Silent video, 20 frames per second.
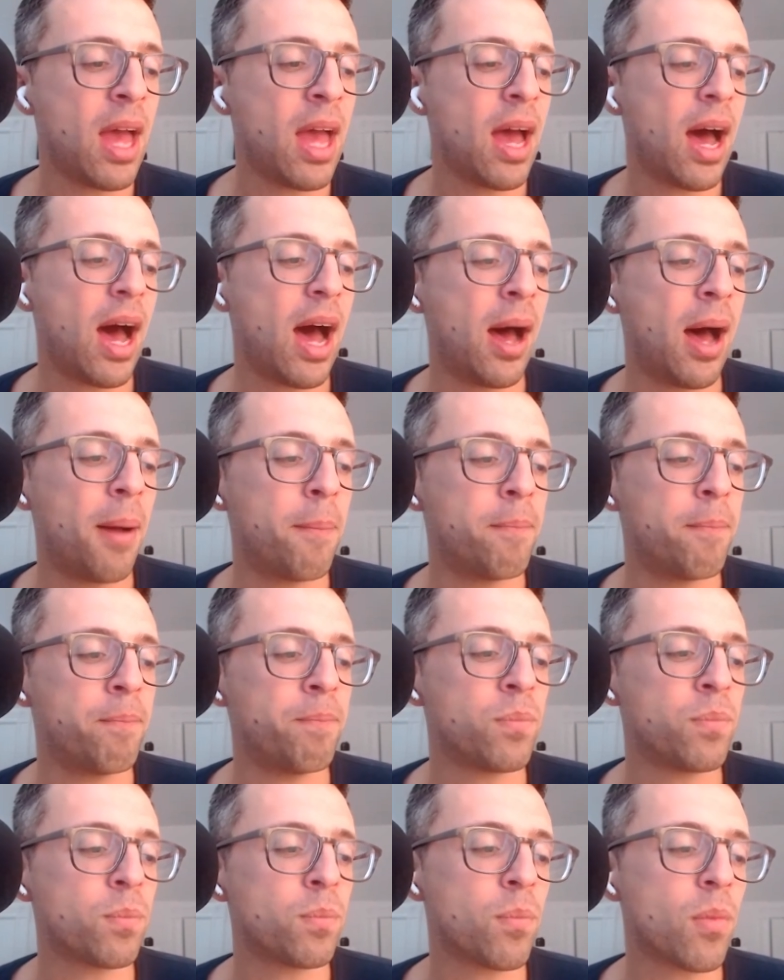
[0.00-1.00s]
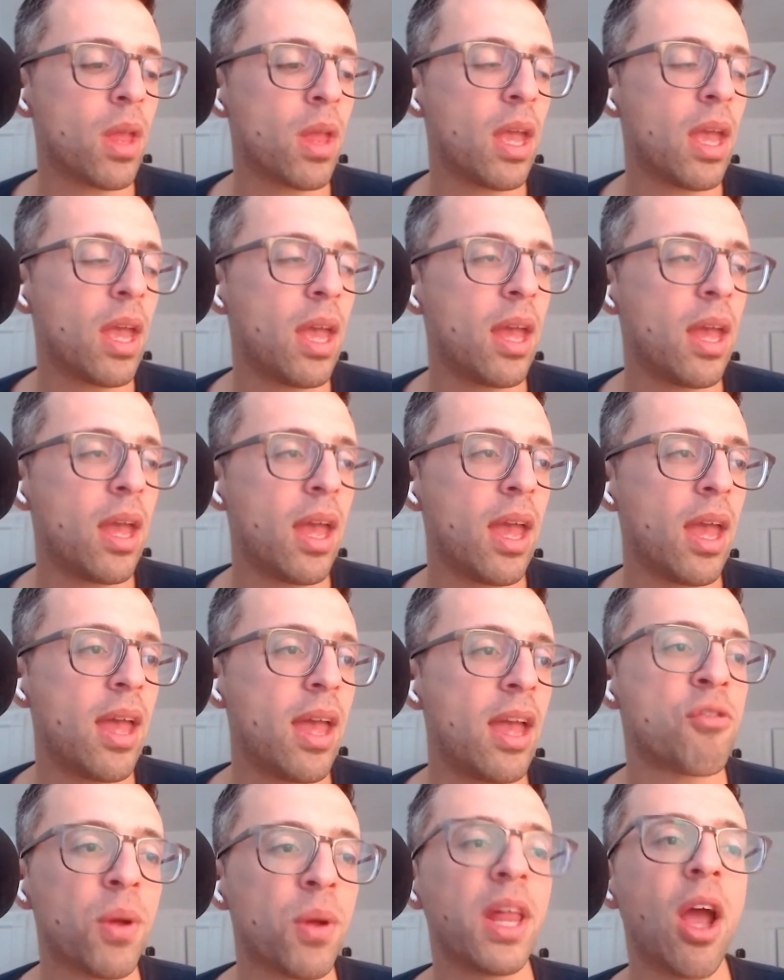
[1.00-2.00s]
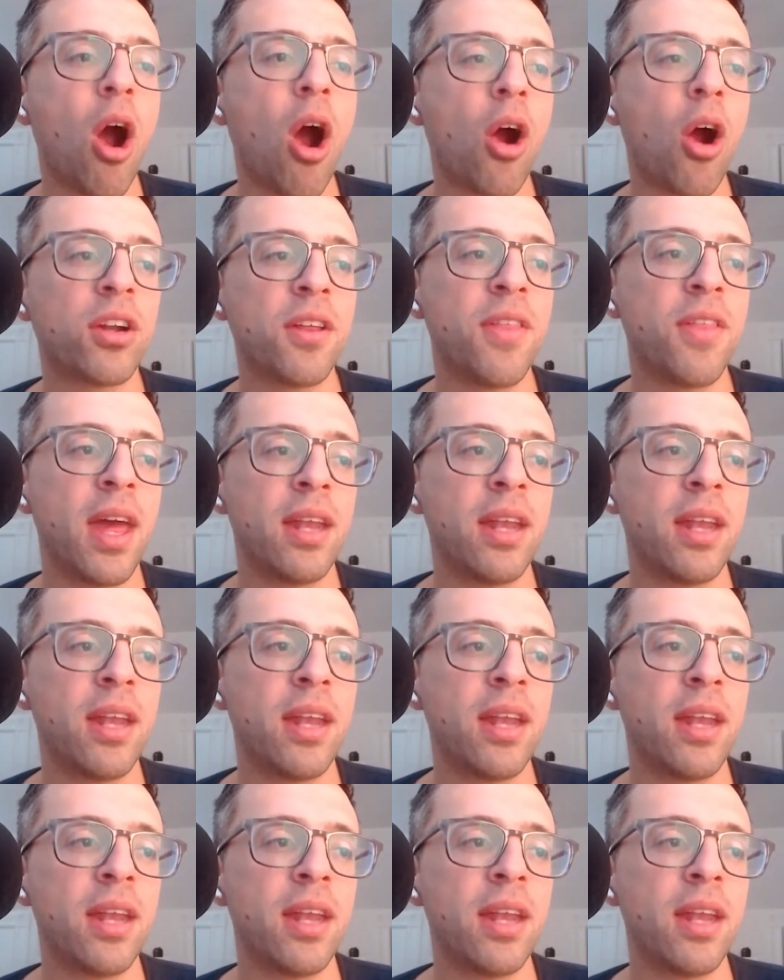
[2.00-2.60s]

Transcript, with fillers: um, it's really hard to then